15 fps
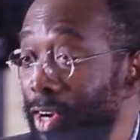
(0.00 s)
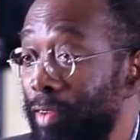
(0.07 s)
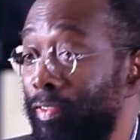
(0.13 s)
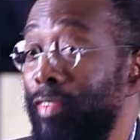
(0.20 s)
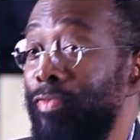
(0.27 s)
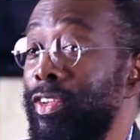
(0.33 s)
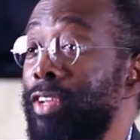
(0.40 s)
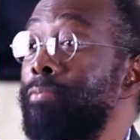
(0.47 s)
in
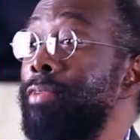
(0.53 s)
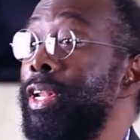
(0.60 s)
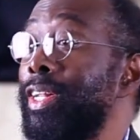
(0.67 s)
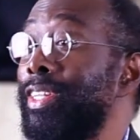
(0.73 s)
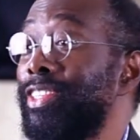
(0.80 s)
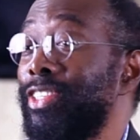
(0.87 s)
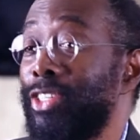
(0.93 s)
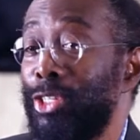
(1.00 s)
15
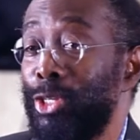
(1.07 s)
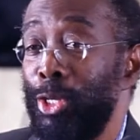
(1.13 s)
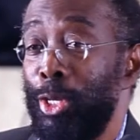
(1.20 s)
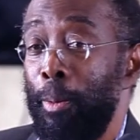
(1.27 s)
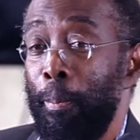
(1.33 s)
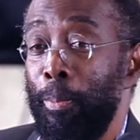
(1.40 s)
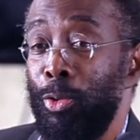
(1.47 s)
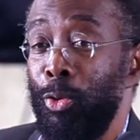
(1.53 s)
minutes
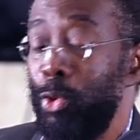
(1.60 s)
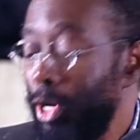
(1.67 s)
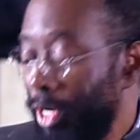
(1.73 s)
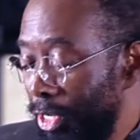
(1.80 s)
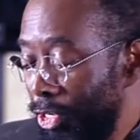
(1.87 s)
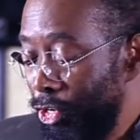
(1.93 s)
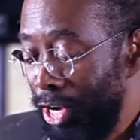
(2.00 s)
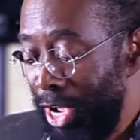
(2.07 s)
to work
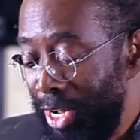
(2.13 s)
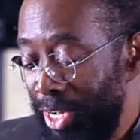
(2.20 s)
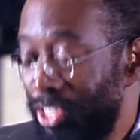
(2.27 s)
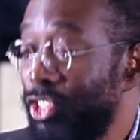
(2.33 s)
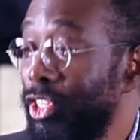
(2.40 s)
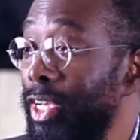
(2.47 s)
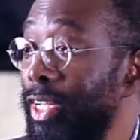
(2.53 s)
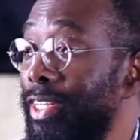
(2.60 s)
in the United
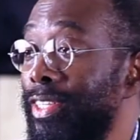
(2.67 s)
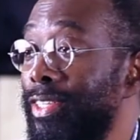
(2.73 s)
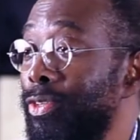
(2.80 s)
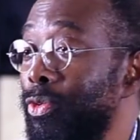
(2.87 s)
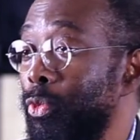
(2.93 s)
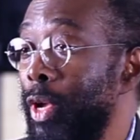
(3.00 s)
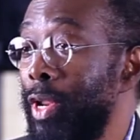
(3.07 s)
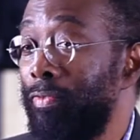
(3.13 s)

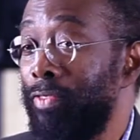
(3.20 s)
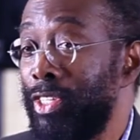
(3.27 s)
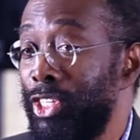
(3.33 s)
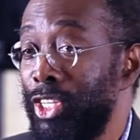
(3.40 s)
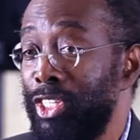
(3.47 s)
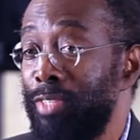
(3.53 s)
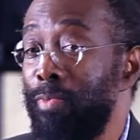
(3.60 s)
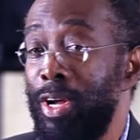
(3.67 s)
States, went for
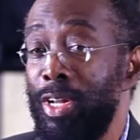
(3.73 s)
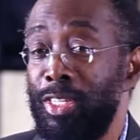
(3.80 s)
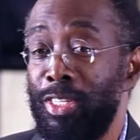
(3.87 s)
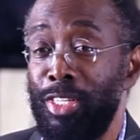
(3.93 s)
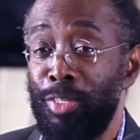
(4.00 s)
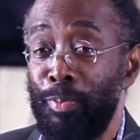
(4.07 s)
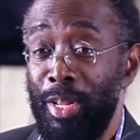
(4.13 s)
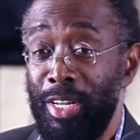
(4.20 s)
6 months
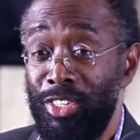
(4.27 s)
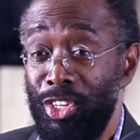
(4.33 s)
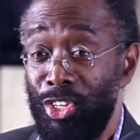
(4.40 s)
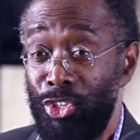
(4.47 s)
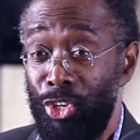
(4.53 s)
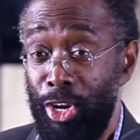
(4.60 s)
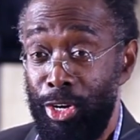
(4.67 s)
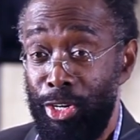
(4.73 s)
and spent
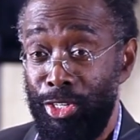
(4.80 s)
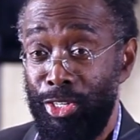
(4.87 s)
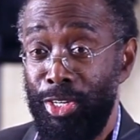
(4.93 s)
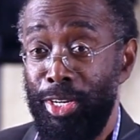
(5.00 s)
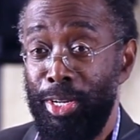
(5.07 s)
6 years.